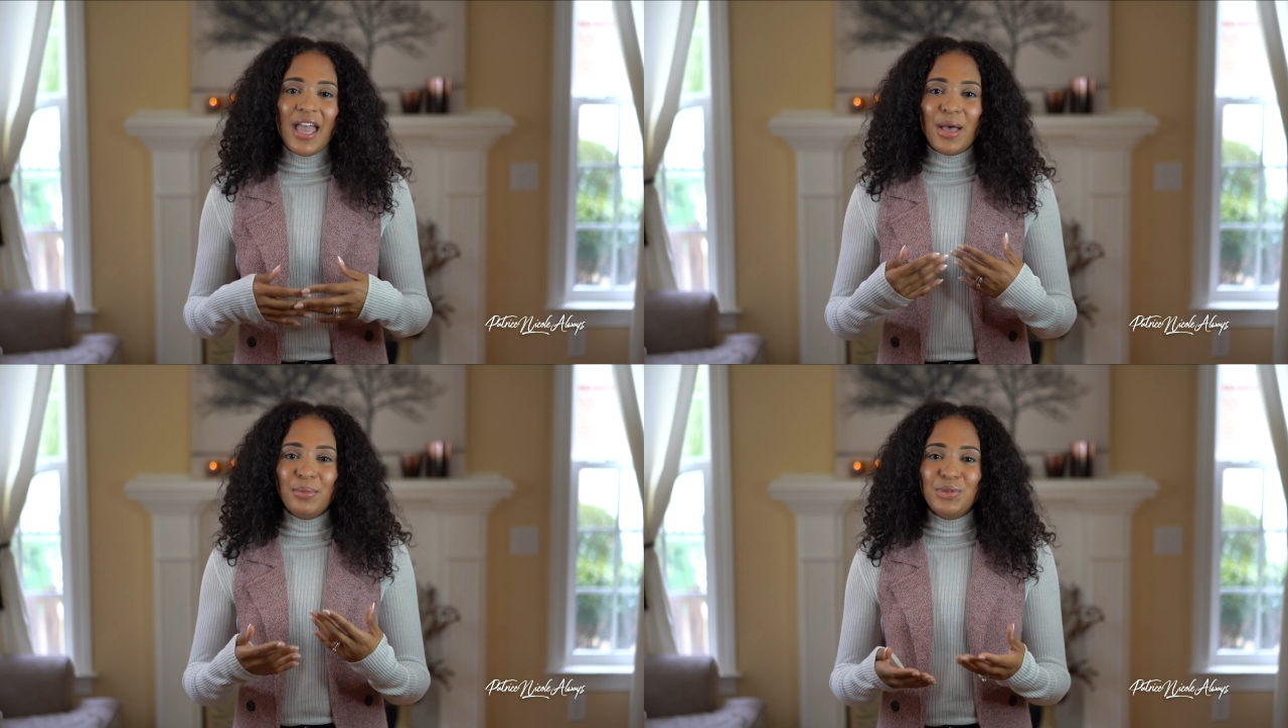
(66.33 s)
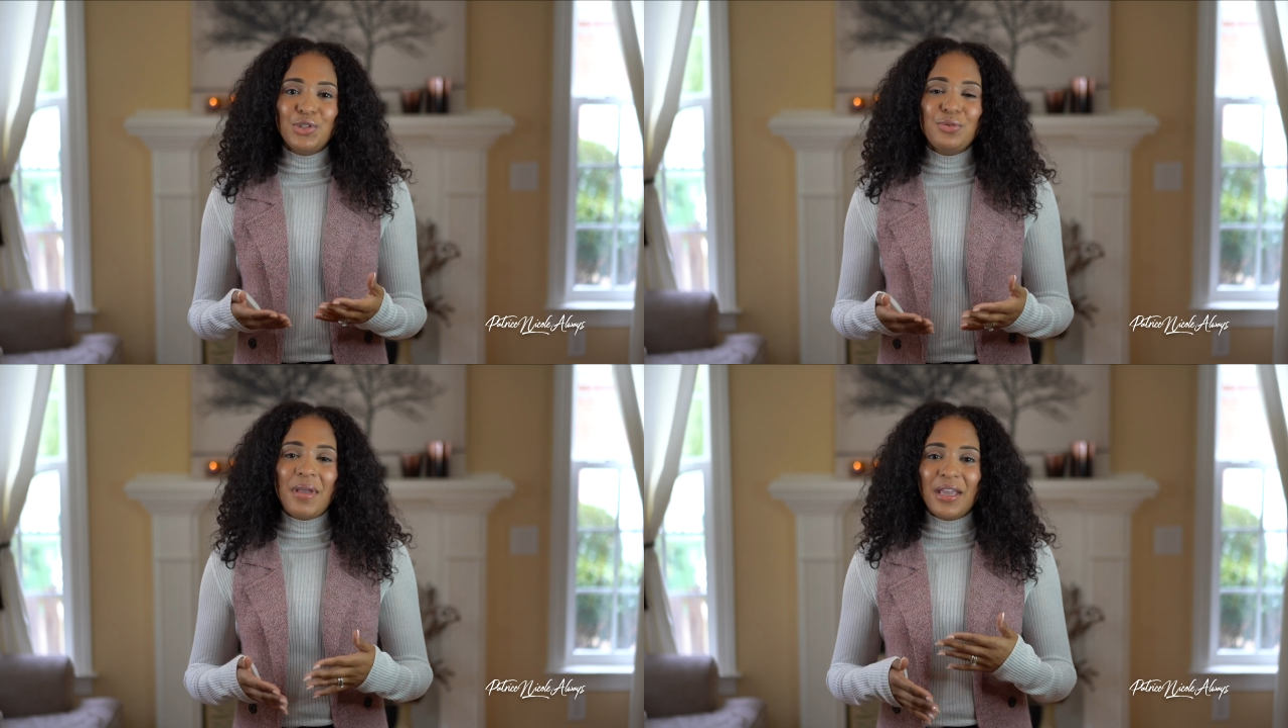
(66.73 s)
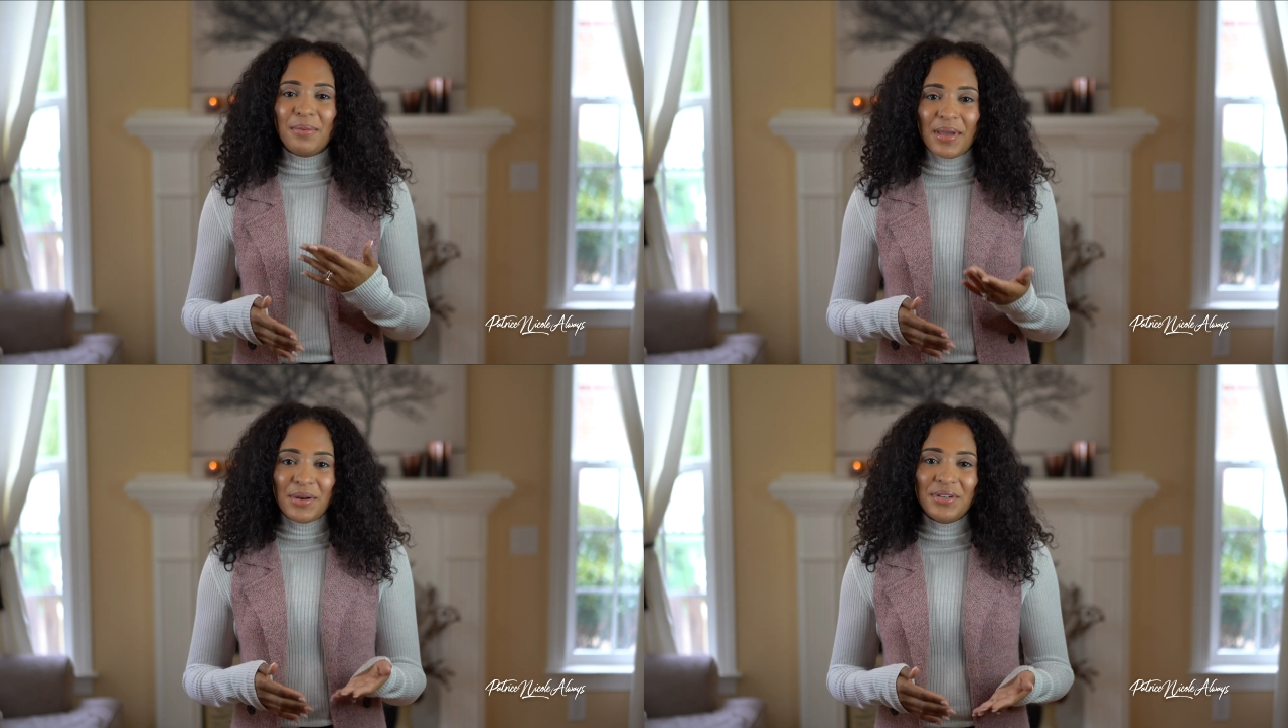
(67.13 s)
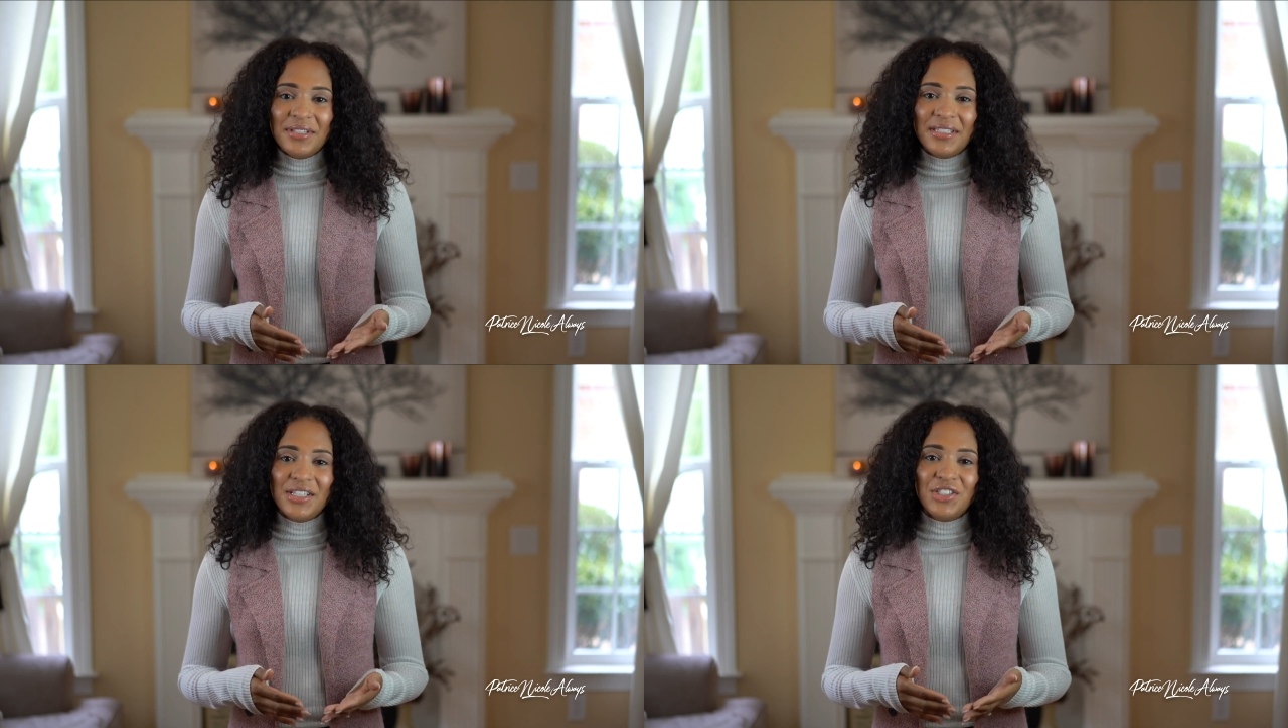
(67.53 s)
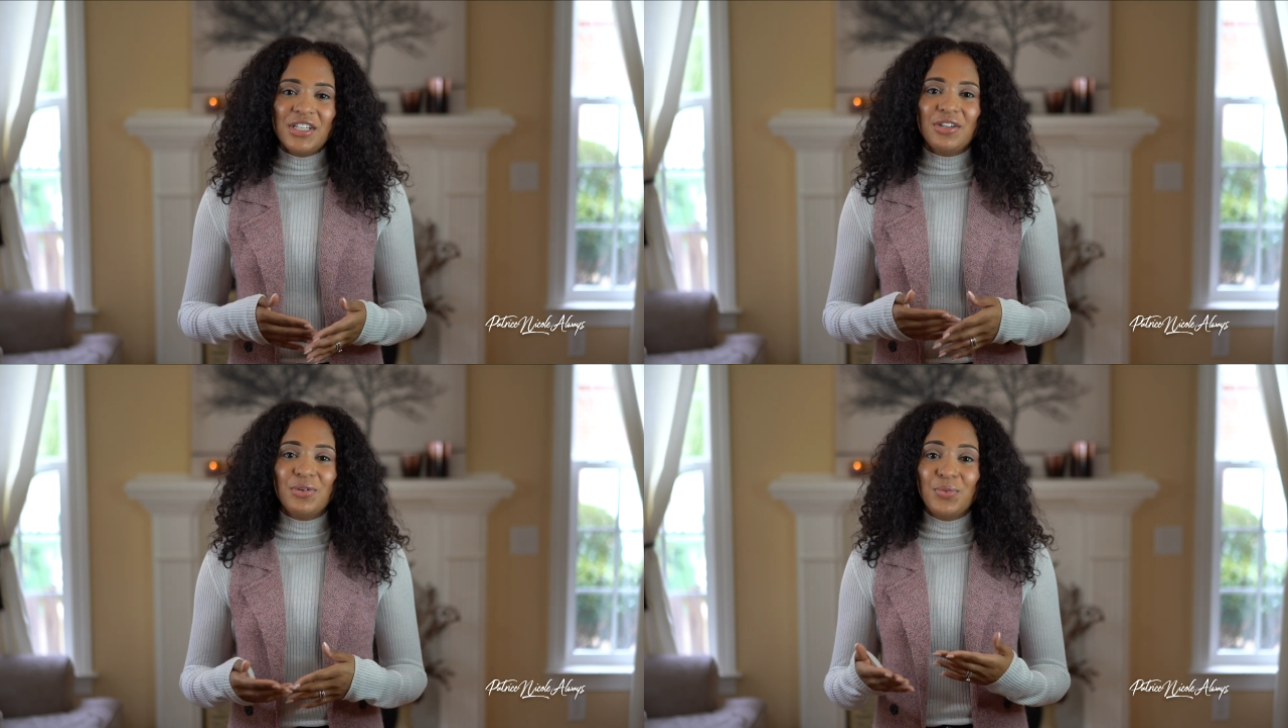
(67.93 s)
helped you make a better
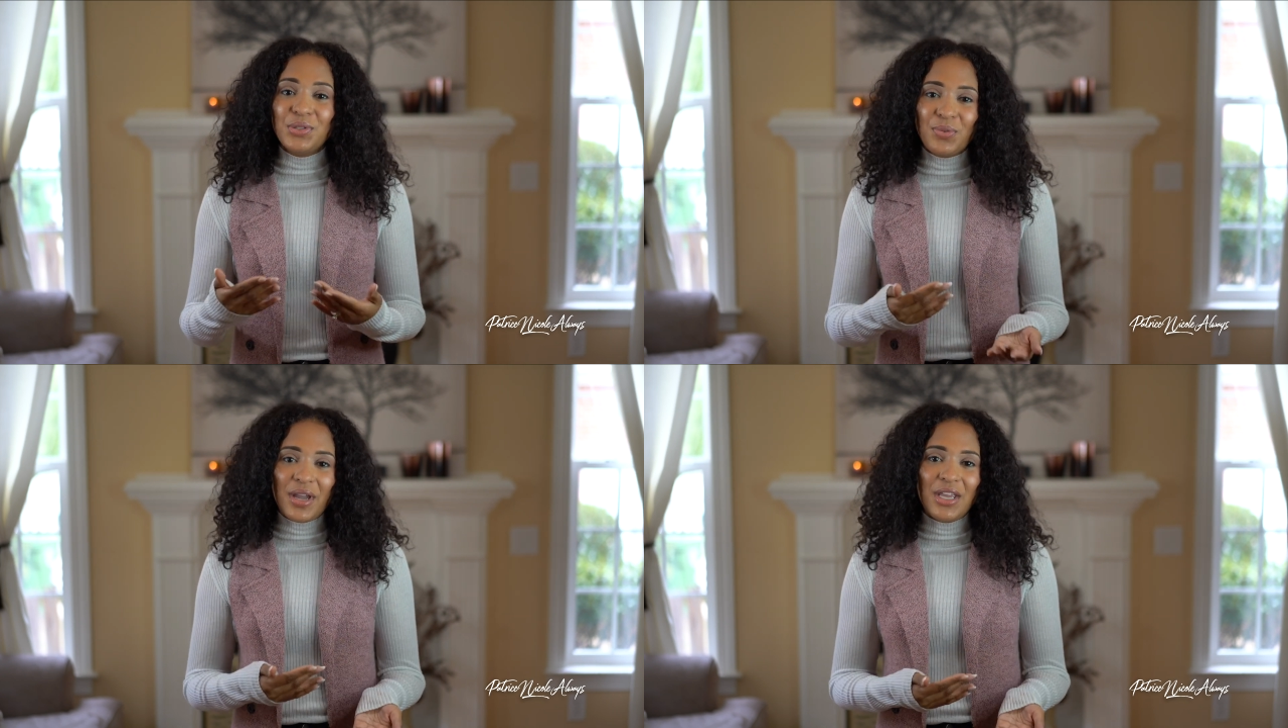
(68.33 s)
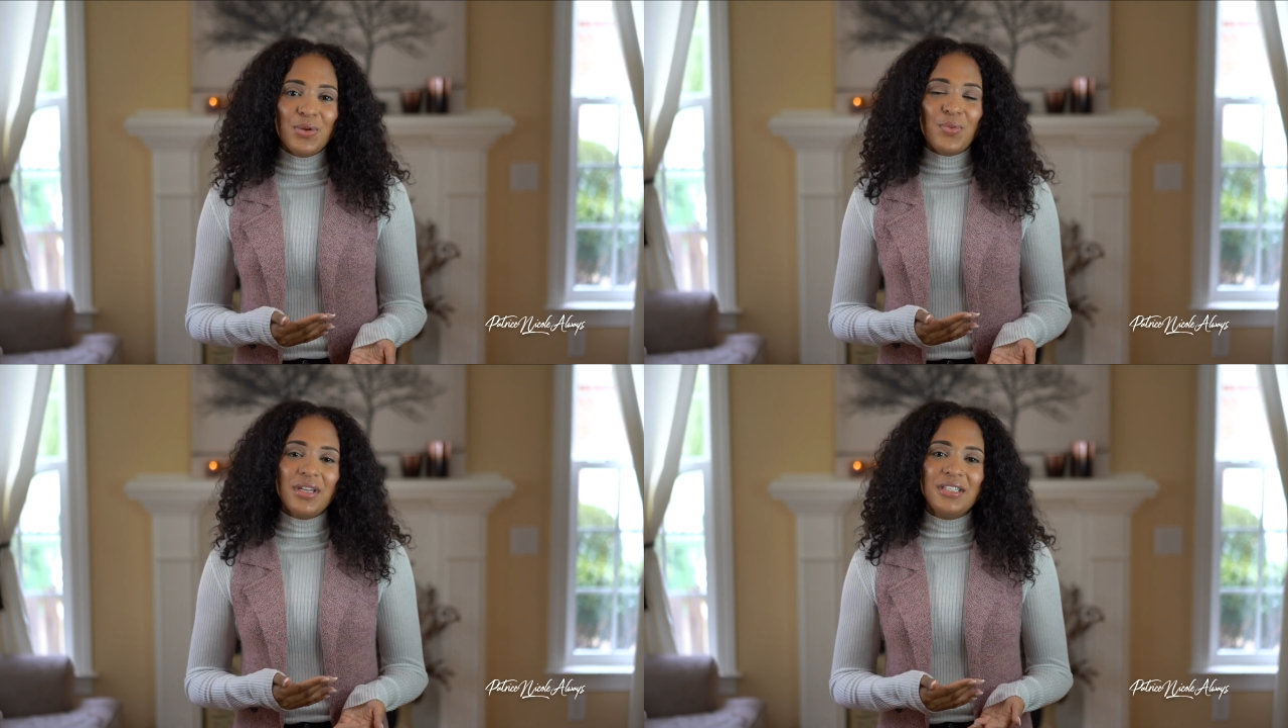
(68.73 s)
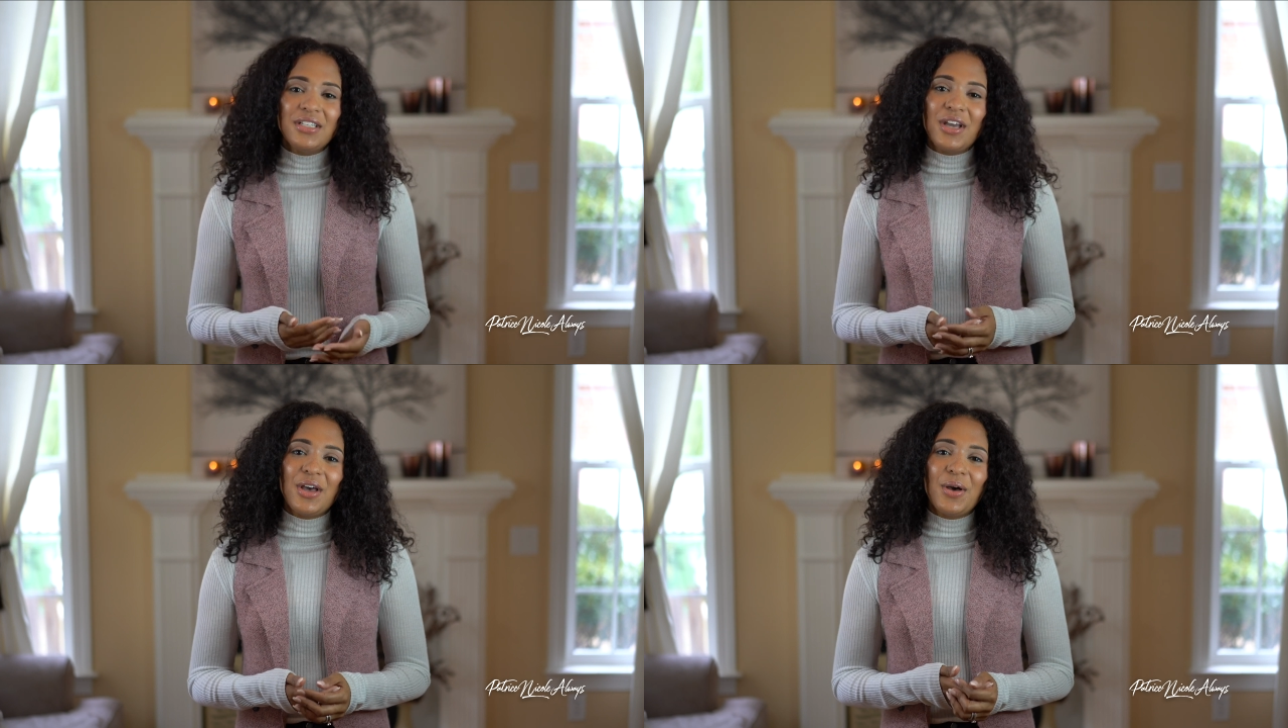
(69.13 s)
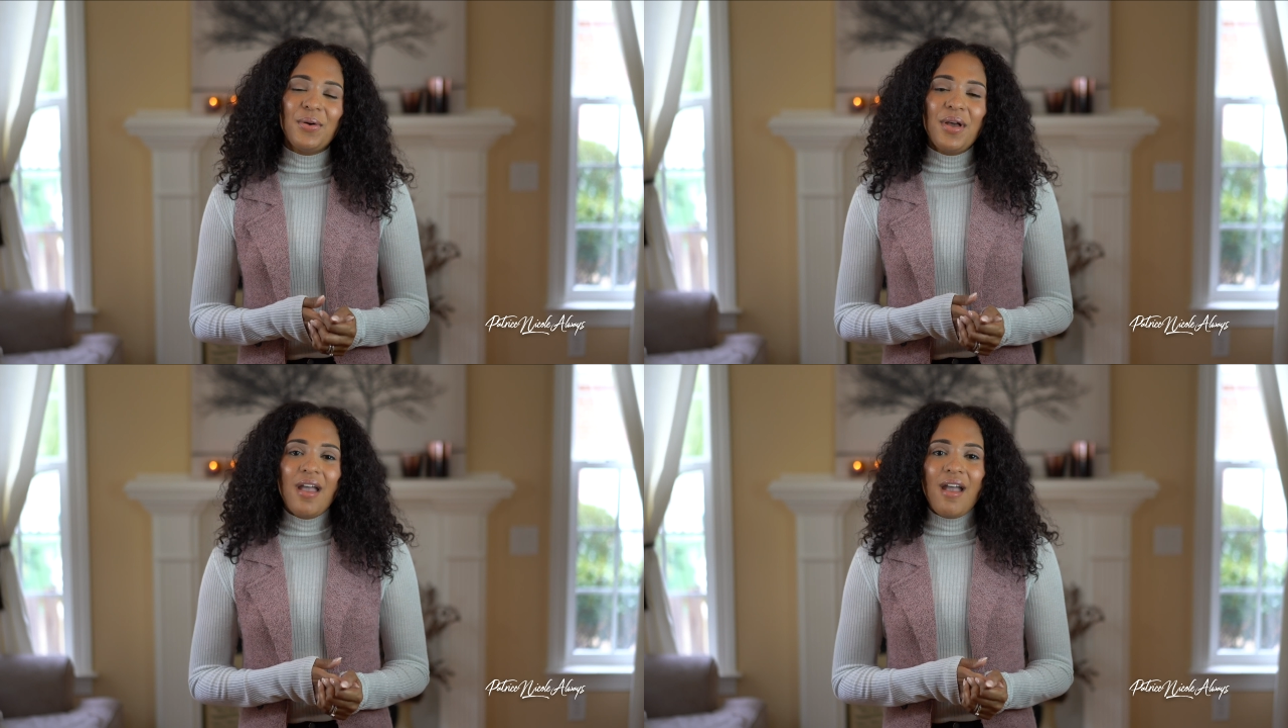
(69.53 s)
decision on which way you wanted to go